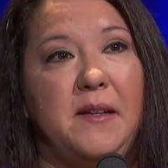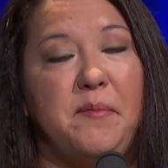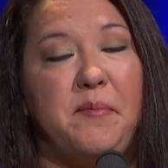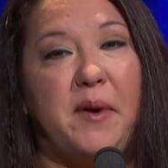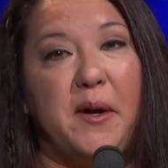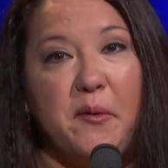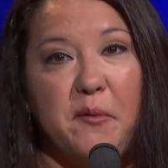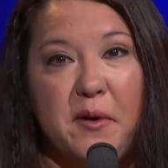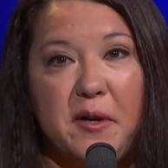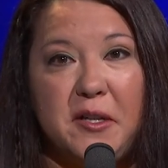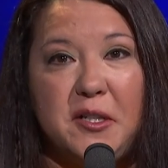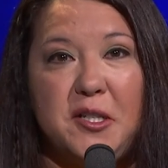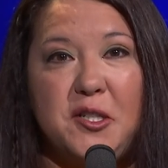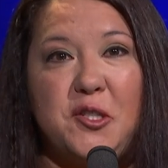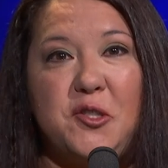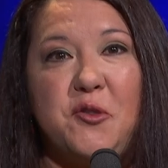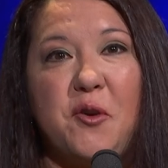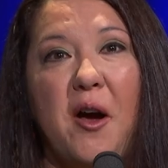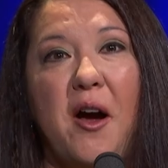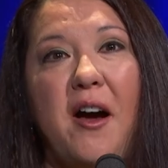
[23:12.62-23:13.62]
But we're
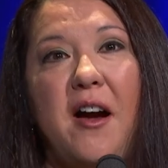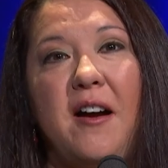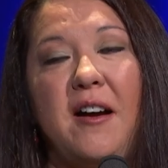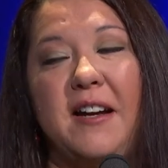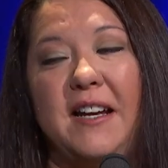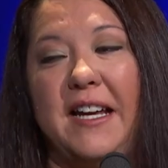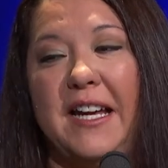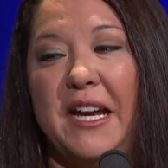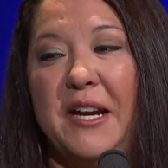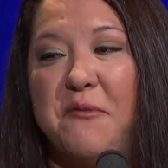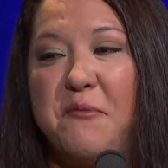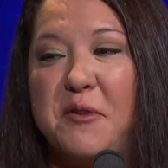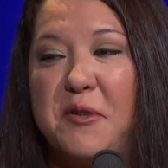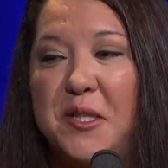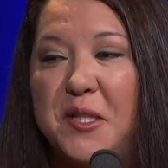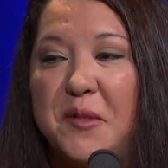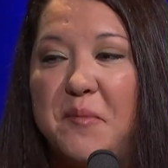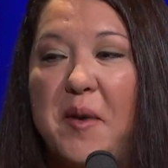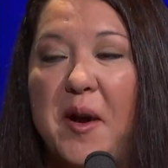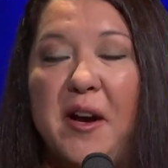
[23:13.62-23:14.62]
strong and we're
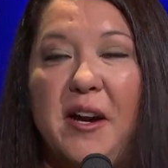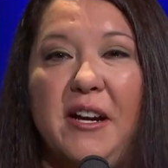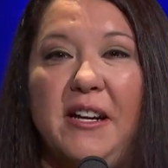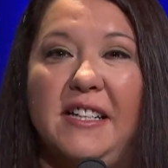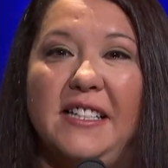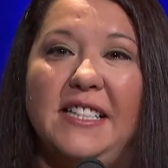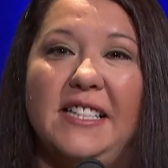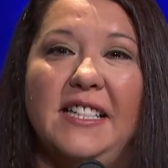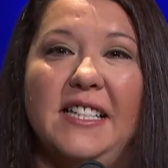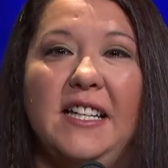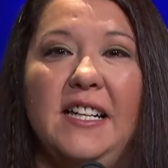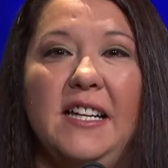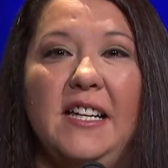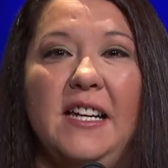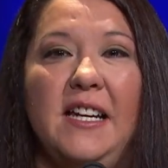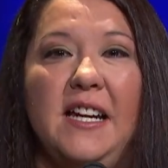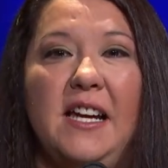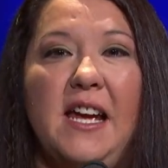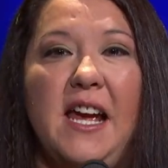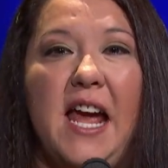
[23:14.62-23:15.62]
smart.
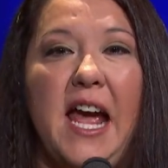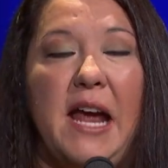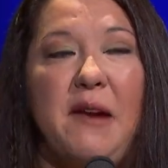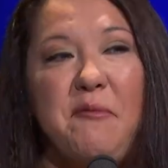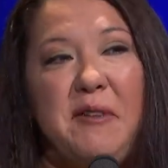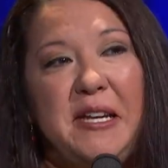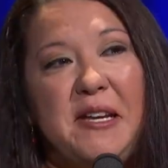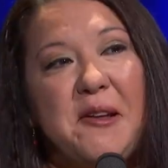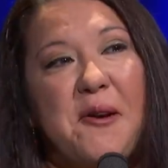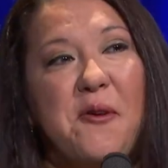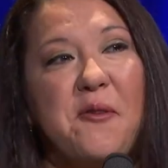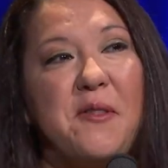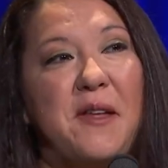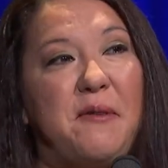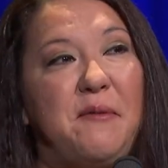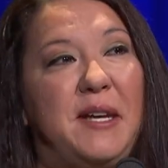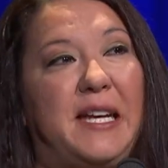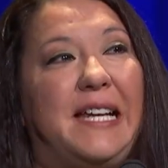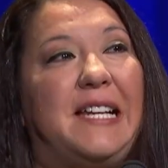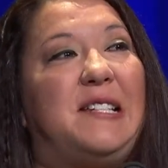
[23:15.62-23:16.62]
And we know that
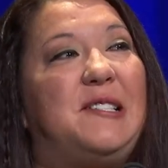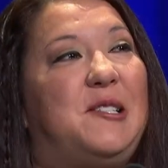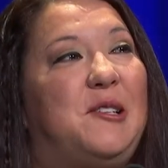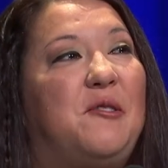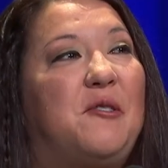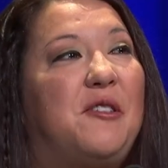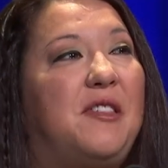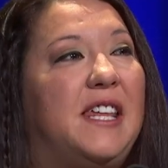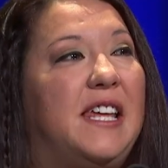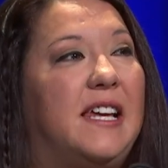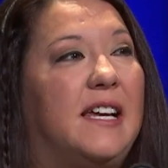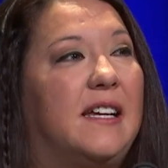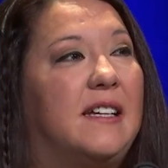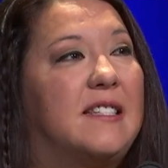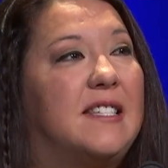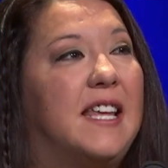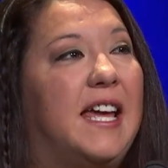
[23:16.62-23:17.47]
we can do things